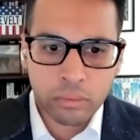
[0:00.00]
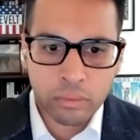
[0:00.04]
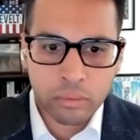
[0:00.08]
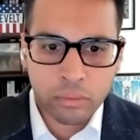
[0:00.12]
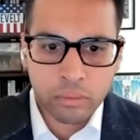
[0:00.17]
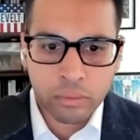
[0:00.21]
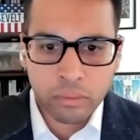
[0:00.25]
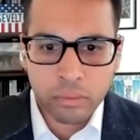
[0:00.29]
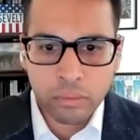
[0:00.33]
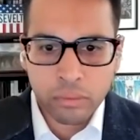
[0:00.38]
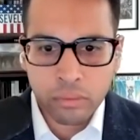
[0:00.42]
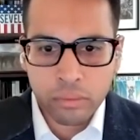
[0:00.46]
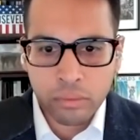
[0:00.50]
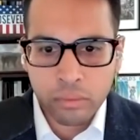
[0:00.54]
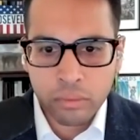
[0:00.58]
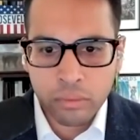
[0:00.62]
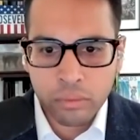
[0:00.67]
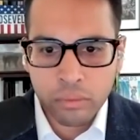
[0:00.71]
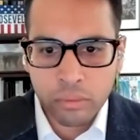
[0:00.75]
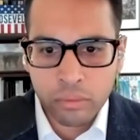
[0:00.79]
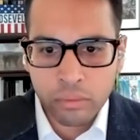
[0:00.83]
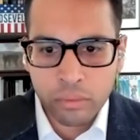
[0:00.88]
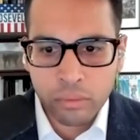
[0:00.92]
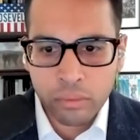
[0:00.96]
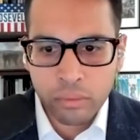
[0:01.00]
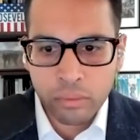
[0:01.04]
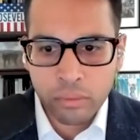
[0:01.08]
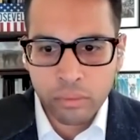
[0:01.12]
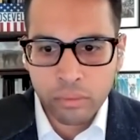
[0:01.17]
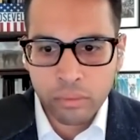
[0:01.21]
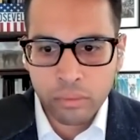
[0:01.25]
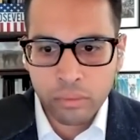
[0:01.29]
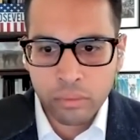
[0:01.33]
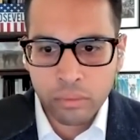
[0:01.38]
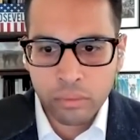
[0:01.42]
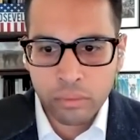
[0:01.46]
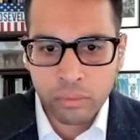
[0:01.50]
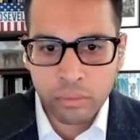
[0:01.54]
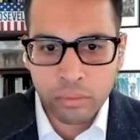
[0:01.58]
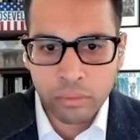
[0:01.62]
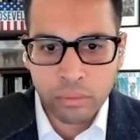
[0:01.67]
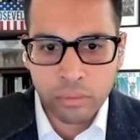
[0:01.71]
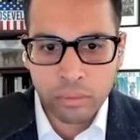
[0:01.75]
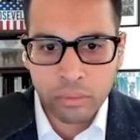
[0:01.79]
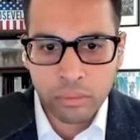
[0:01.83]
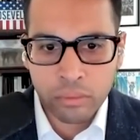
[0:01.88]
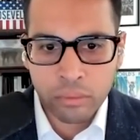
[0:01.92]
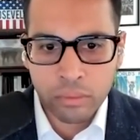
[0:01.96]

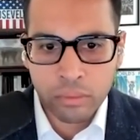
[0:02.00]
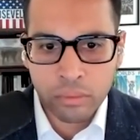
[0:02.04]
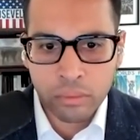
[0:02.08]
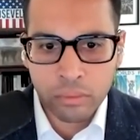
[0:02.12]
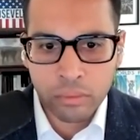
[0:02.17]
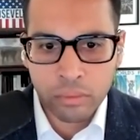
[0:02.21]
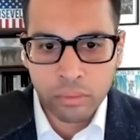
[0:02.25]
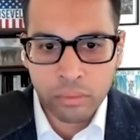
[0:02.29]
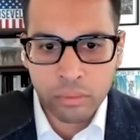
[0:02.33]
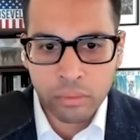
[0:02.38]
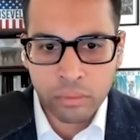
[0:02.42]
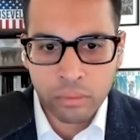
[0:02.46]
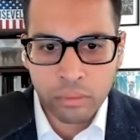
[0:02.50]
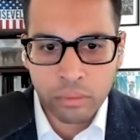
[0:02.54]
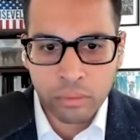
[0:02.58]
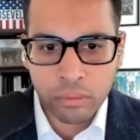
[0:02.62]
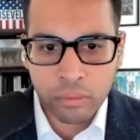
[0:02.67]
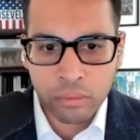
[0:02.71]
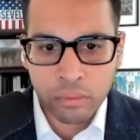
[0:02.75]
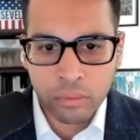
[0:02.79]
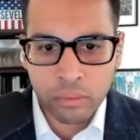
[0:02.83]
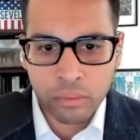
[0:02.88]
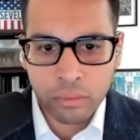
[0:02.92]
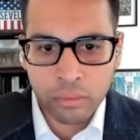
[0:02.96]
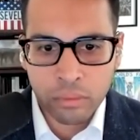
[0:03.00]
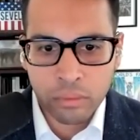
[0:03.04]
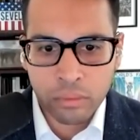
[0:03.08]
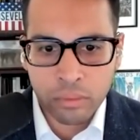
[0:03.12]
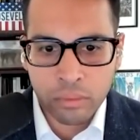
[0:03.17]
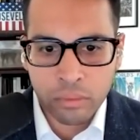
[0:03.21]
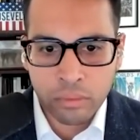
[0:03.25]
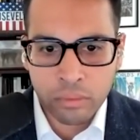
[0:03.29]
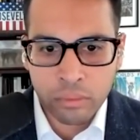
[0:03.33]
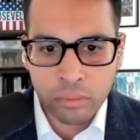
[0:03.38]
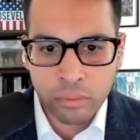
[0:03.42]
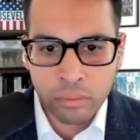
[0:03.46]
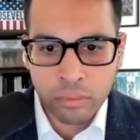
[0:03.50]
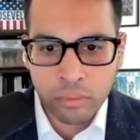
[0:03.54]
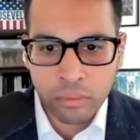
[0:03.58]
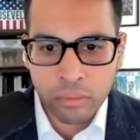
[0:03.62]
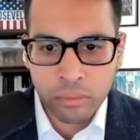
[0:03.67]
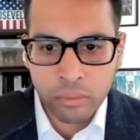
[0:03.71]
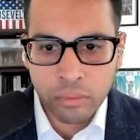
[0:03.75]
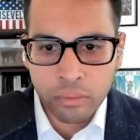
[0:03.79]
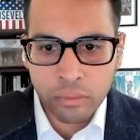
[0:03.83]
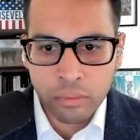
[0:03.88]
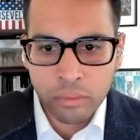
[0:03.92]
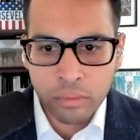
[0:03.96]

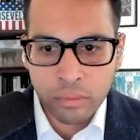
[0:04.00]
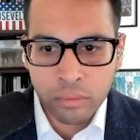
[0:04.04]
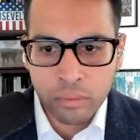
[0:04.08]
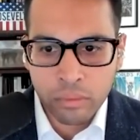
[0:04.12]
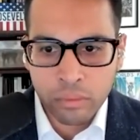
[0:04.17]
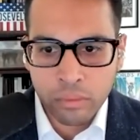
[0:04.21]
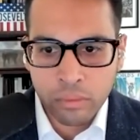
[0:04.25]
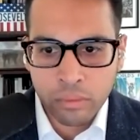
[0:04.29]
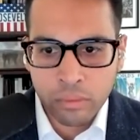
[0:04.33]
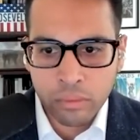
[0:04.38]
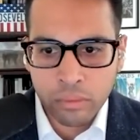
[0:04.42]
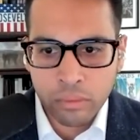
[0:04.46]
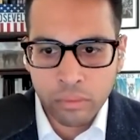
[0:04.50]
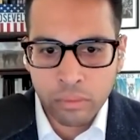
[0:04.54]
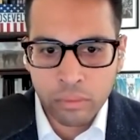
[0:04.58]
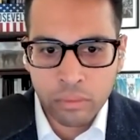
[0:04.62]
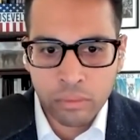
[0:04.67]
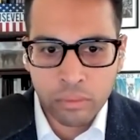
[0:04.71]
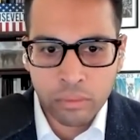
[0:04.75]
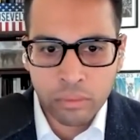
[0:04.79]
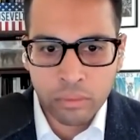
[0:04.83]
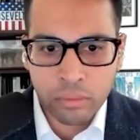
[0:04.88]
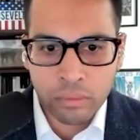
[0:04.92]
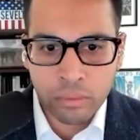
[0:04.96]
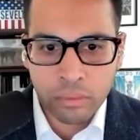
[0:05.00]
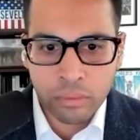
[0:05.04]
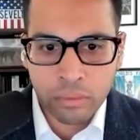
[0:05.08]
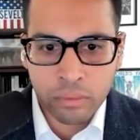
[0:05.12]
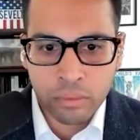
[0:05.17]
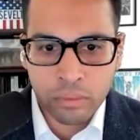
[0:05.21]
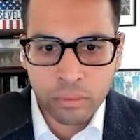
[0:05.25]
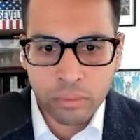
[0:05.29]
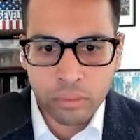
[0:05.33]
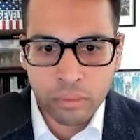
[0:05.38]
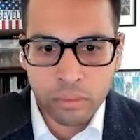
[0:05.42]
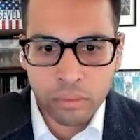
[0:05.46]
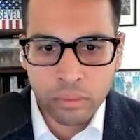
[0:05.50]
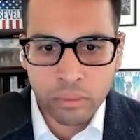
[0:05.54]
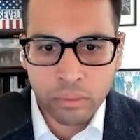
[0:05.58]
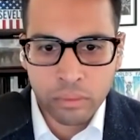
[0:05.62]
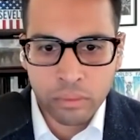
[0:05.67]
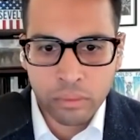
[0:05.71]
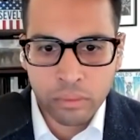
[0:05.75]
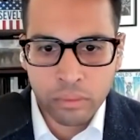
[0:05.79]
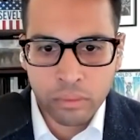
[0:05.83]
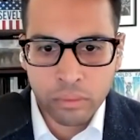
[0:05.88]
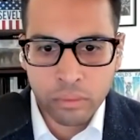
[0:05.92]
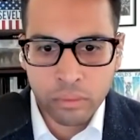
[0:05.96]

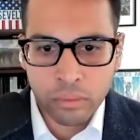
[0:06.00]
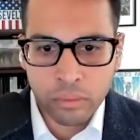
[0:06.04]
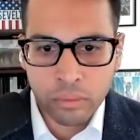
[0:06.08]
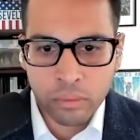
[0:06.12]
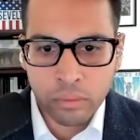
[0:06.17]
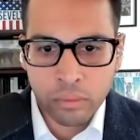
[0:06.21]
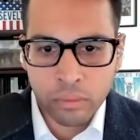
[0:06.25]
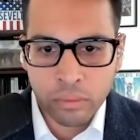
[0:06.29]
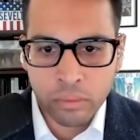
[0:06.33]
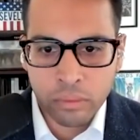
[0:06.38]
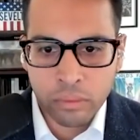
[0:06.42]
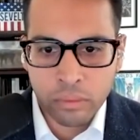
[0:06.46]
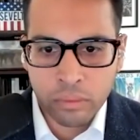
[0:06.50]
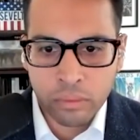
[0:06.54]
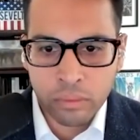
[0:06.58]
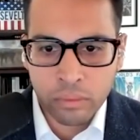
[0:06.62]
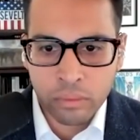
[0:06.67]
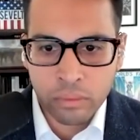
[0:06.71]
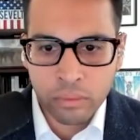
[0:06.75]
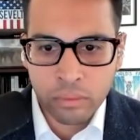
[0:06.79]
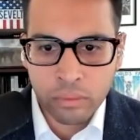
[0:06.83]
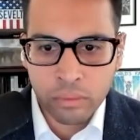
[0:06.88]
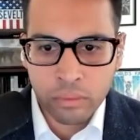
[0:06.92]
[no speech]